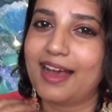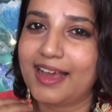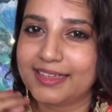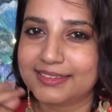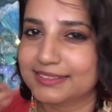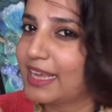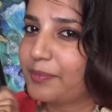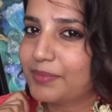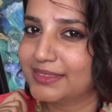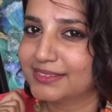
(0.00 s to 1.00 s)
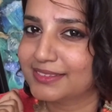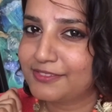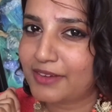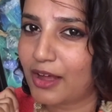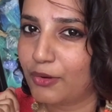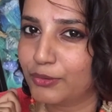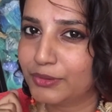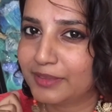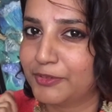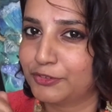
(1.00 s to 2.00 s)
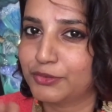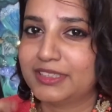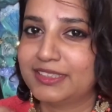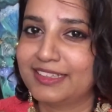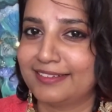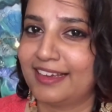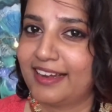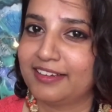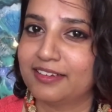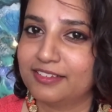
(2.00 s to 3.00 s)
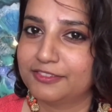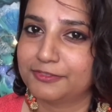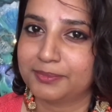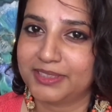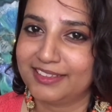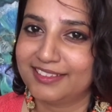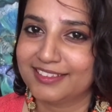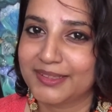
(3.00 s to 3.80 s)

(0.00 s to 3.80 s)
I snap myself out before it can engulf me.